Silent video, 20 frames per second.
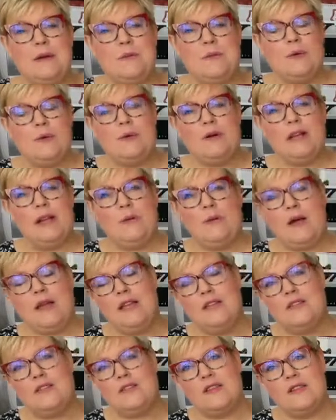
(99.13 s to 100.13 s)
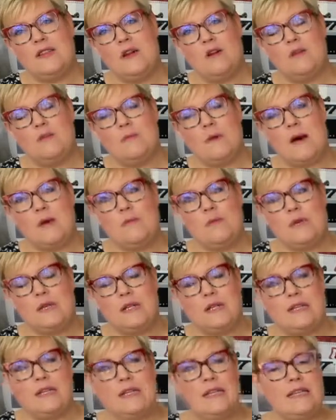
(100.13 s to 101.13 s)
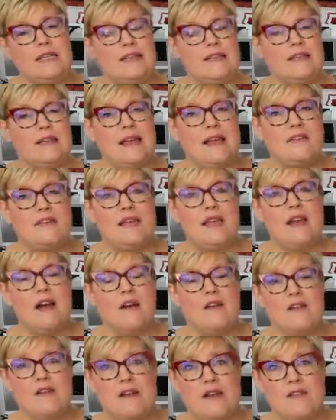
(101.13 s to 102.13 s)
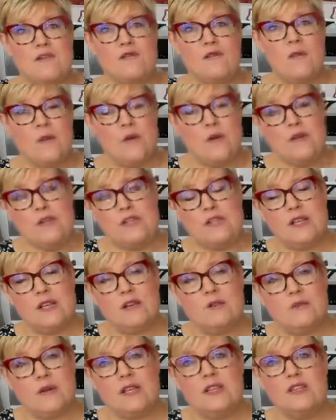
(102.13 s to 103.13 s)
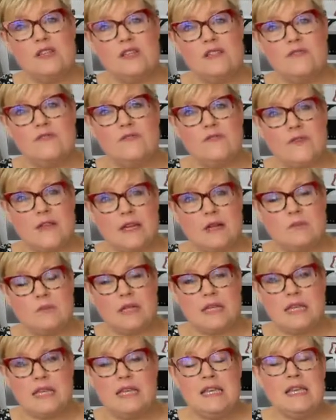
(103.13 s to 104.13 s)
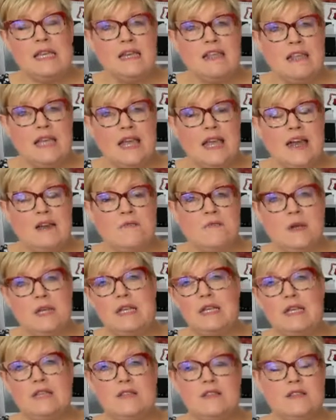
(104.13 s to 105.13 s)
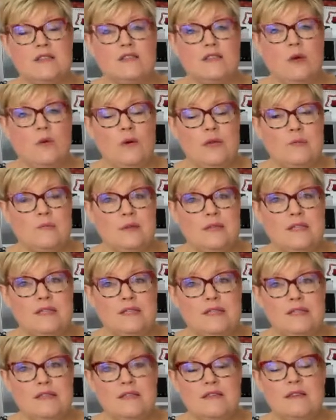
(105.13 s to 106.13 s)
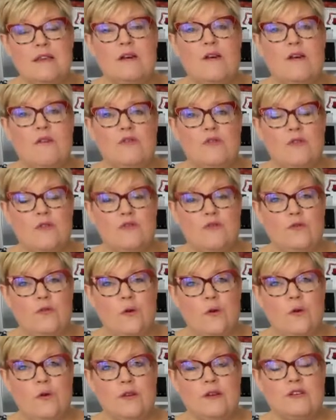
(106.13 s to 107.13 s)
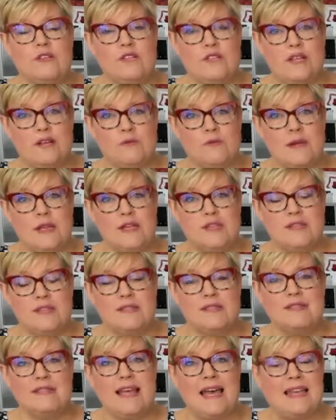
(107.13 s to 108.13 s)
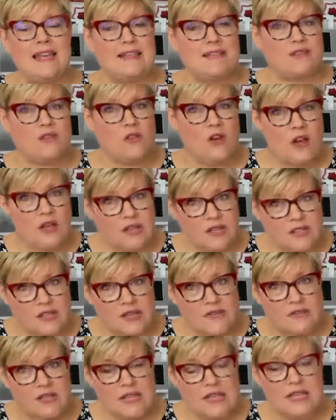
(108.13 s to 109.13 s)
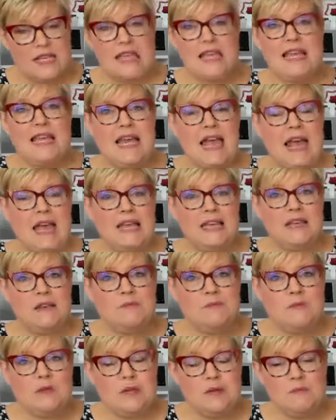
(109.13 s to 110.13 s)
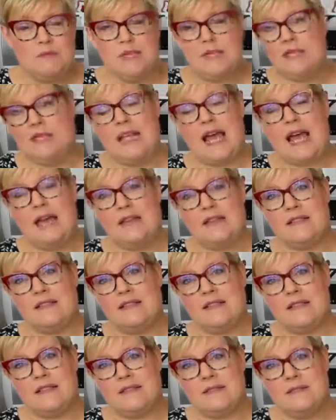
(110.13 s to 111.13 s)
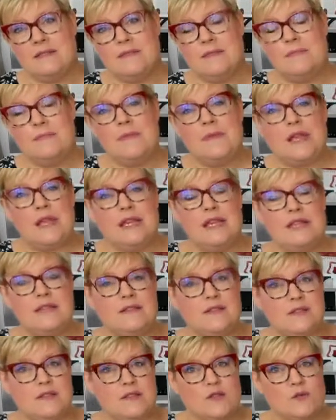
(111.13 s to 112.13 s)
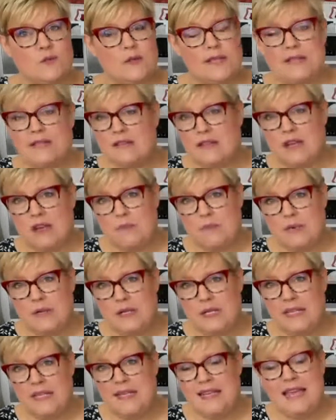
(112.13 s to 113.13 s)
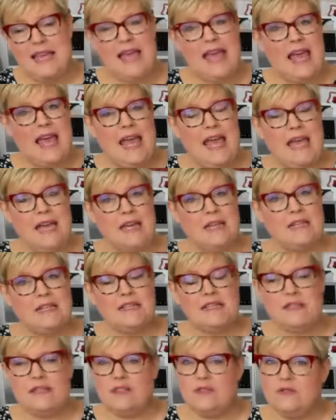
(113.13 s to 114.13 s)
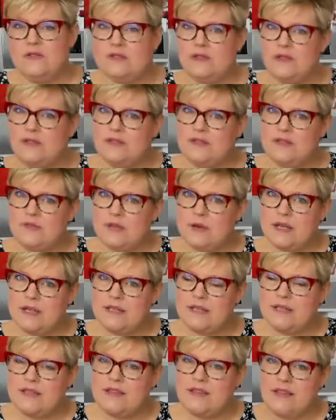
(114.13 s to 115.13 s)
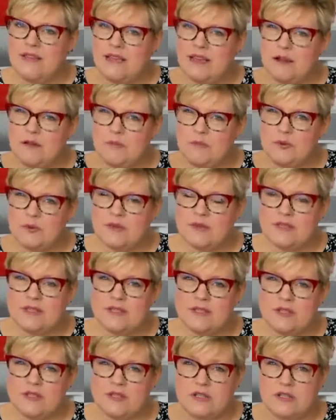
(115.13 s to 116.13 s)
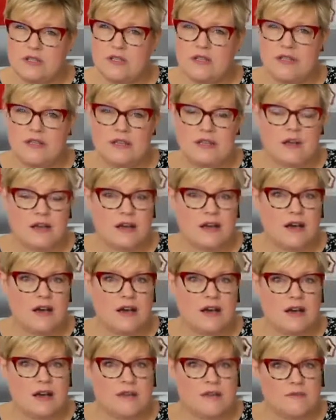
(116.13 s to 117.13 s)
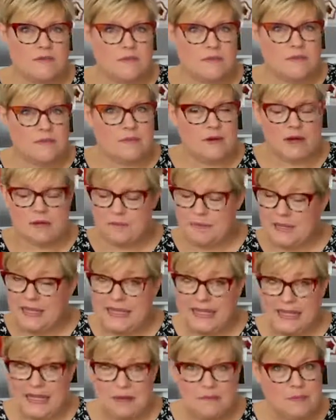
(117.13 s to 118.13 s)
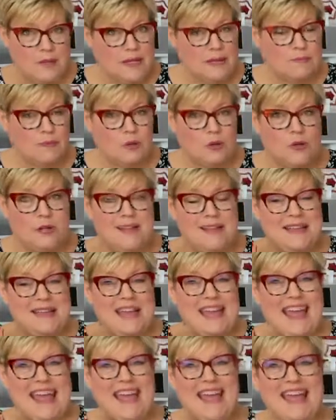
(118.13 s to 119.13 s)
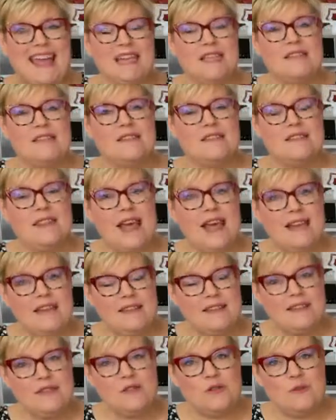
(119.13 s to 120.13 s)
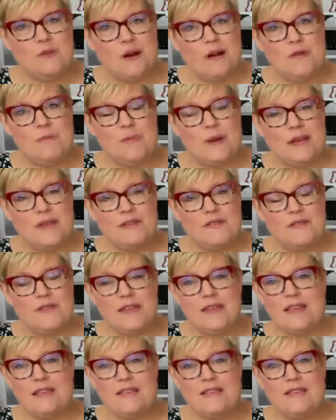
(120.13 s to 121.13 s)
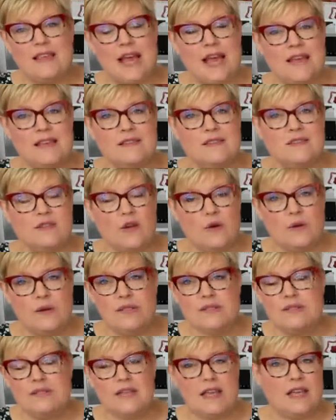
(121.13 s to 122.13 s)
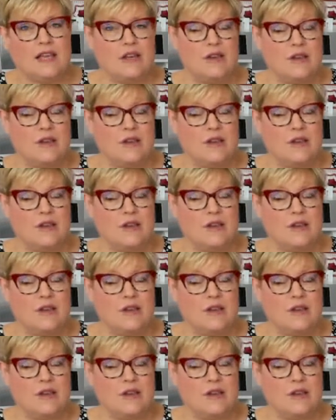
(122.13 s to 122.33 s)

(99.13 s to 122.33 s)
but what I want you to know about BERNINA is that they are a 4-generation family. They have been in the sewing business for 4 generations. That is longevity and commitment to excellence. It is a Swiss company, and you know the Swiss. They are precision picky people, and that is to our benefits as sewists and